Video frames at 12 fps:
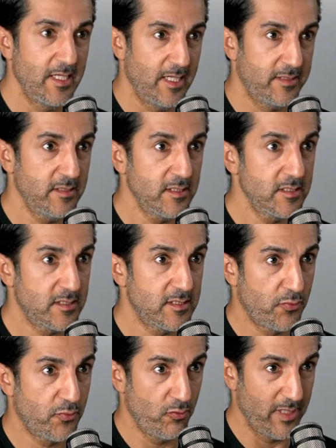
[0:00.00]
I think there is the
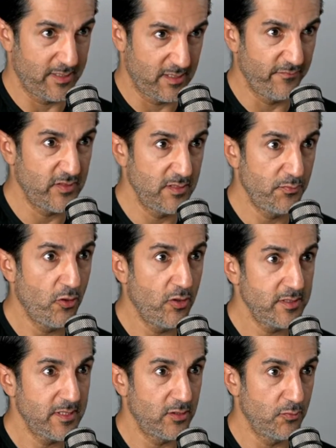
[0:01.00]
proactivity
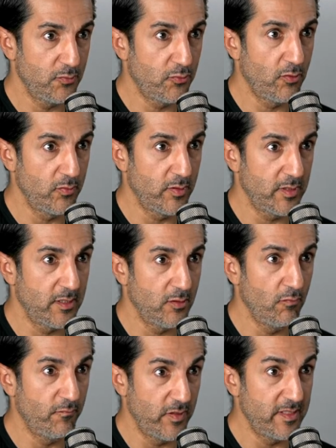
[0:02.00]
part that you probably want to
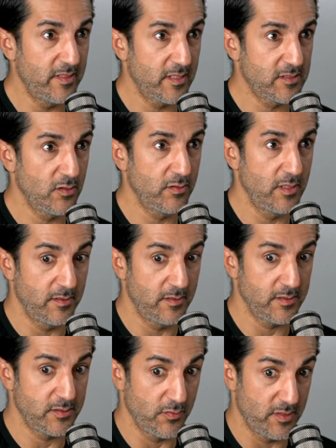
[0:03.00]
over index on.
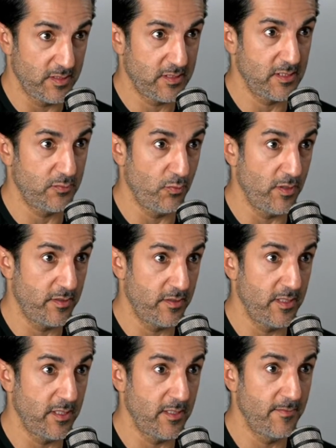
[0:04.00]
And so this is what
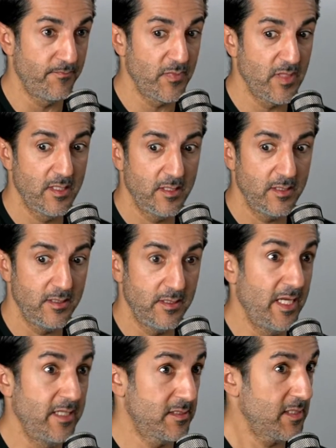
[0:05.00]
the
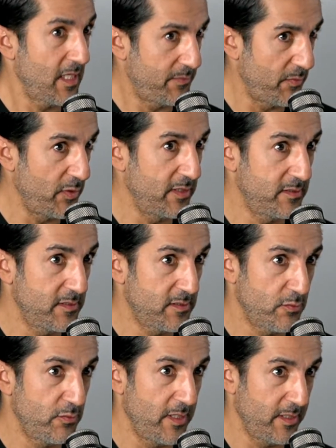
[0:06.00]
enhanced capabilities
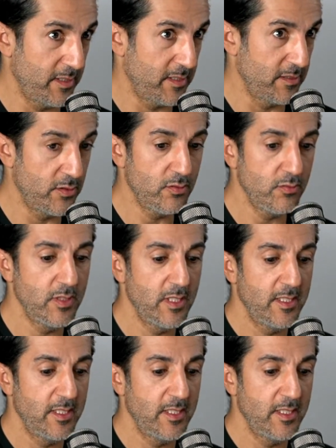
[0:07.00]
through AI can do.